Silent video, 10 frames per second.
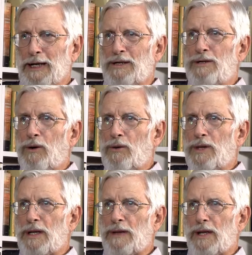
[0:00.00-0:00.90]
I know
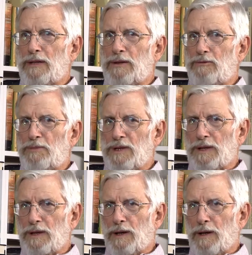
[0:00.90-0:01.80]
that, that you've
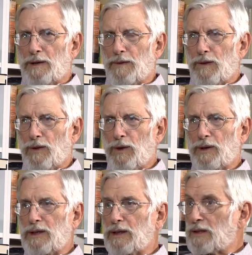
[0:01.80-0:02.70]
been uh,
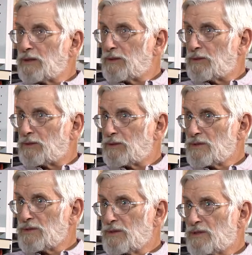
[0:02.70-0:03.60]
looking into
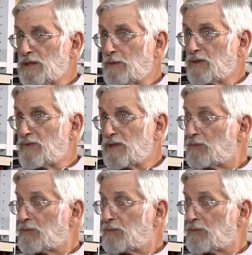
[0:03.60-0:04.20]
some of the